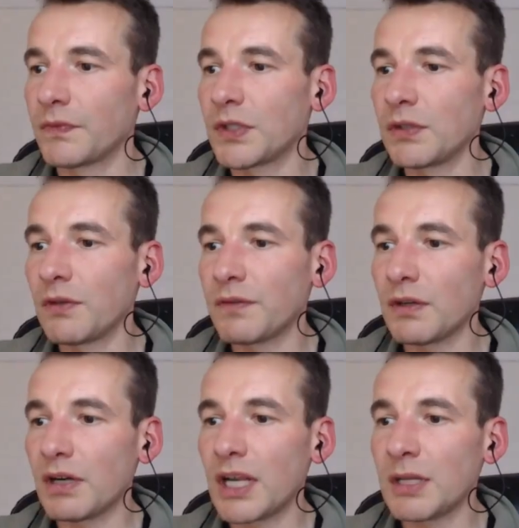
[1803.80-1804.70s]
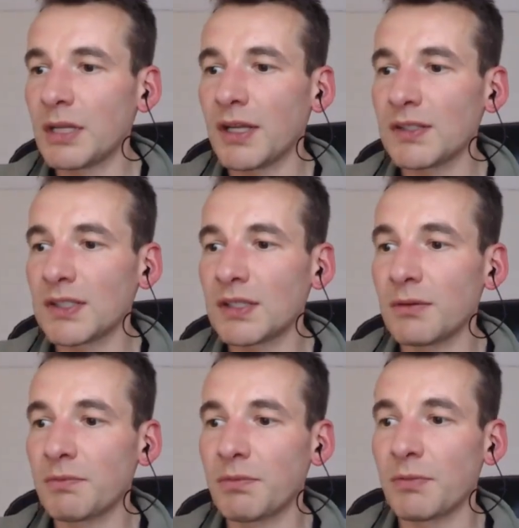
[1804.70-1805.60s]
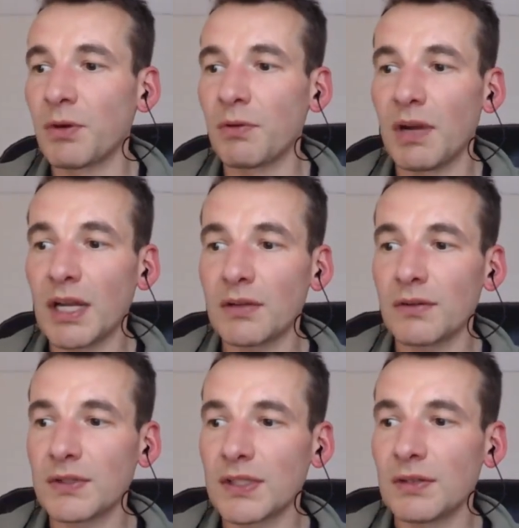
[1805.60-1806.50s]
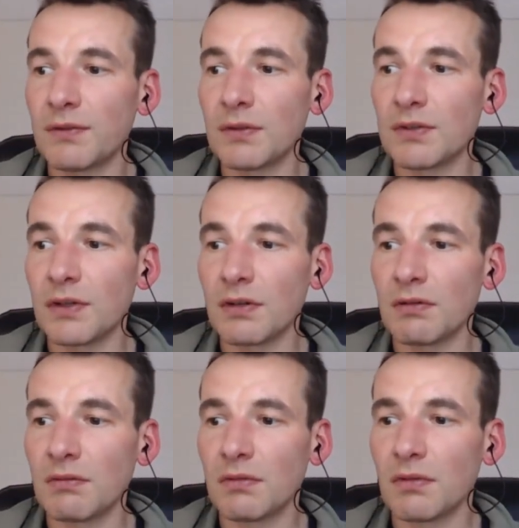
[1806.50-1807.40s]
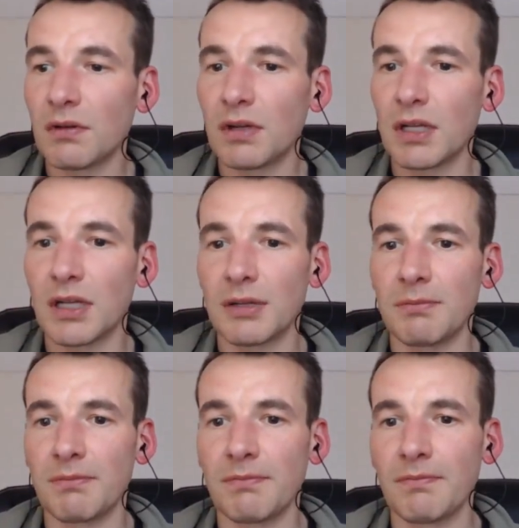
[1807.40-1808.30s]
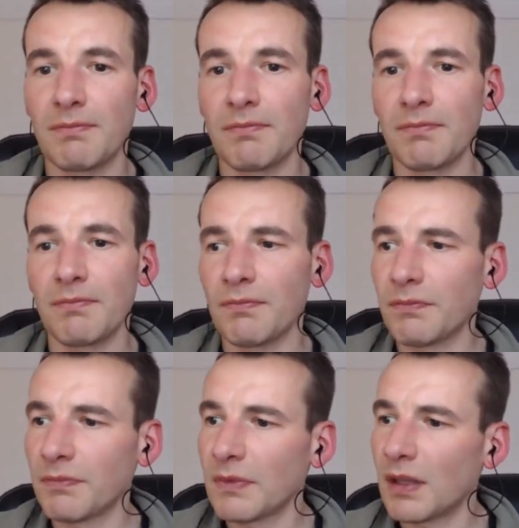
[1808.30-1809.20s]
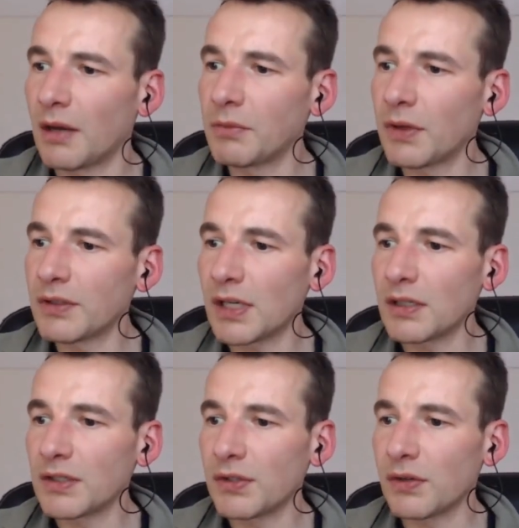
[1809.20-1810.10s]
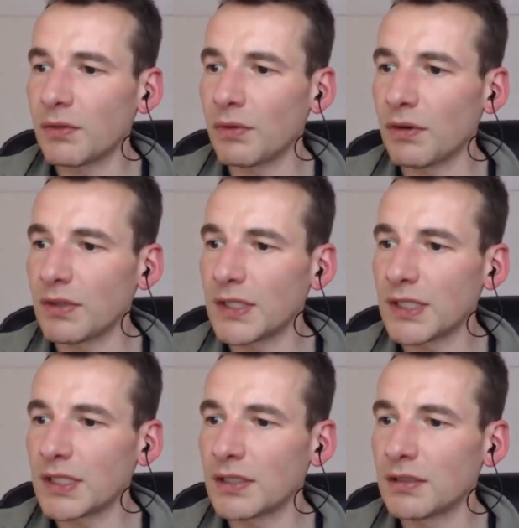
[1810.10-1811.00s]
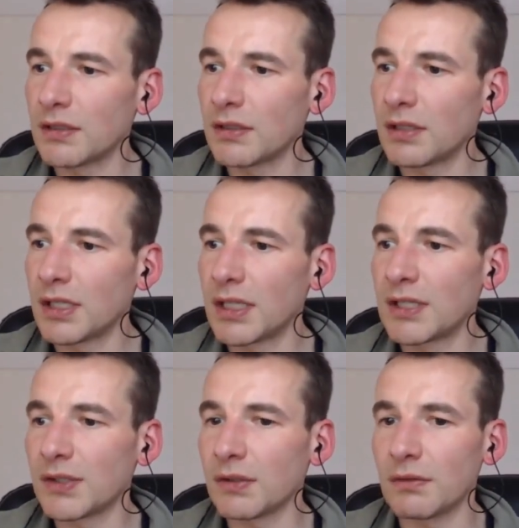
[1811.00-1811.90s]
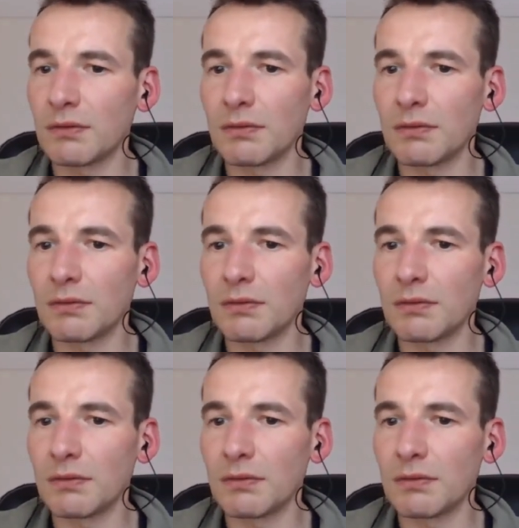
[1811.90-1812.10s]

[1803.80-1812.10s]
do you know if there are any plans to promote add-ons in the future? Um, I'm not entirely sure what I S O,